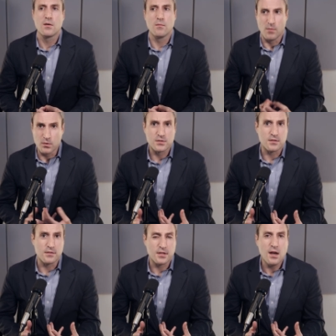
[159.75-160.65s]
most of
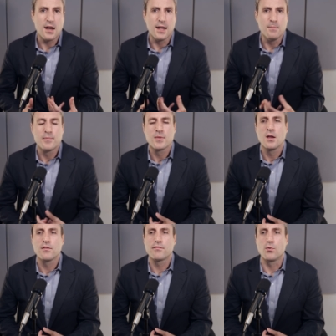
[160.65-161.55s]
the time
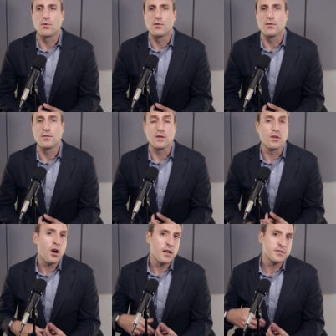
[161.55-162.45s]
for the
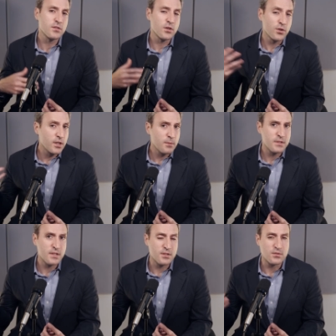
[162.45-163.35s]
lost earning
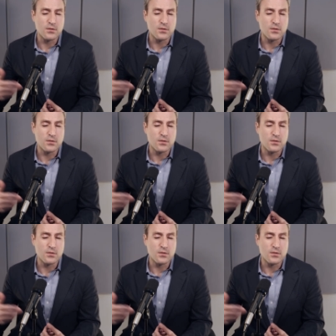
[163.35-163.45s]
potential,